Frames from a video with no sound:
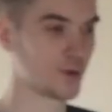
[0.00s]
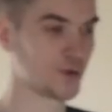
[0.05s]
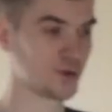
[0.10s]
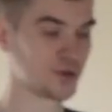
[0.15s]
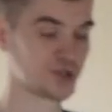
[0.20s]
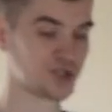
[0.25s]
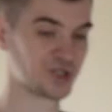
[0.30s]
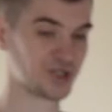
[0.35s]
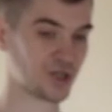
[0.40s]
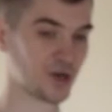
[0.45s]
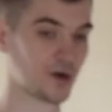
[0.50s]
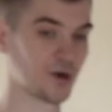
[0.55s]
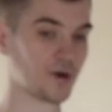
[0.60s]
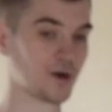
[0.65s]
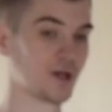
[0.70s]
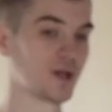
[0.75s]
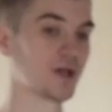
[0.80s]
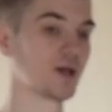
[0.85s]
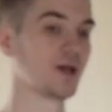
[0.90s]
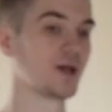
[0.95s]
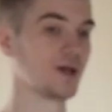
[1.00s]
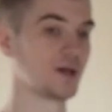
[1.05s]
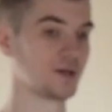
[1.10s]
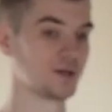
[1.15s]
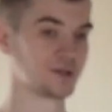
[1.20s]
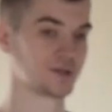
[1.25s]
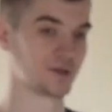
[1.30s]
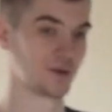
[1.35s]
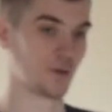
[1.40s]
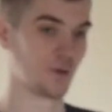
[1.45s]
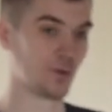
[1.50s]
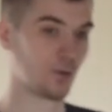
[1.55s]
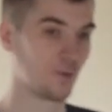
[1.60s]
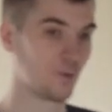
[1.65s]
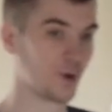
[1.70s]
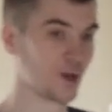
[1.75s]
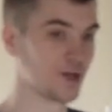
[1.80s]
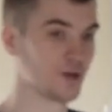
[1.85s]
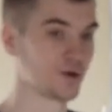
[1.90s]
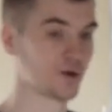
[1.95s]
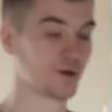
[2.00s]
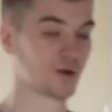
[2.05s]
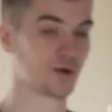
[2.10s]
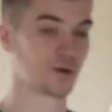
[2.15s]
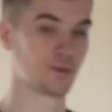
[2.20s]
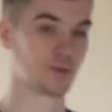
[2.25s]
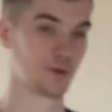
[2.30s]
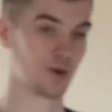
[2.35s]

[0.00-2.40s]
stirring is when you're